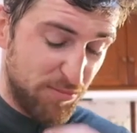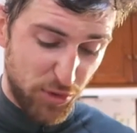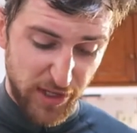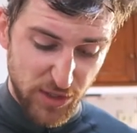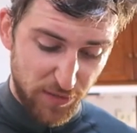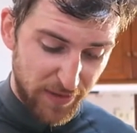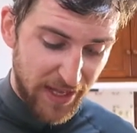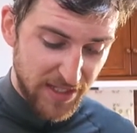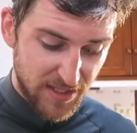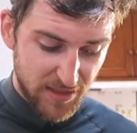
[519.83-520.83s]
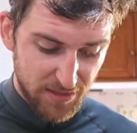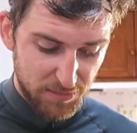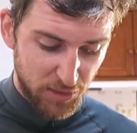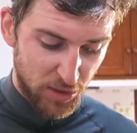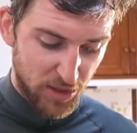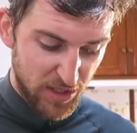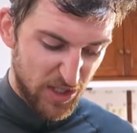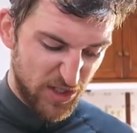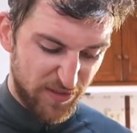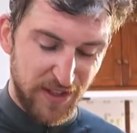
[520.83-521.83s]
Pretty tough, lads. Good well,
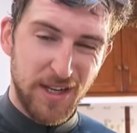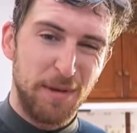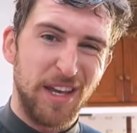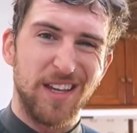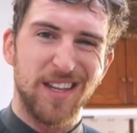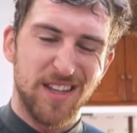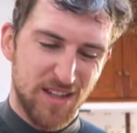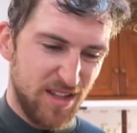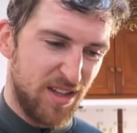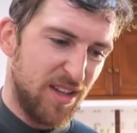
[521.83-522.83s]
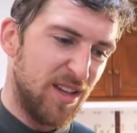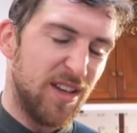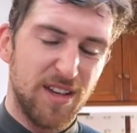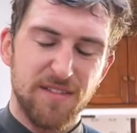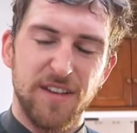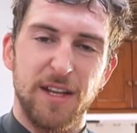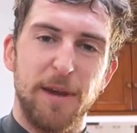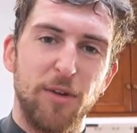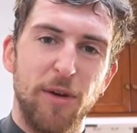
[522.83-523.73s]
work. Just feeling a bit, feeling a bit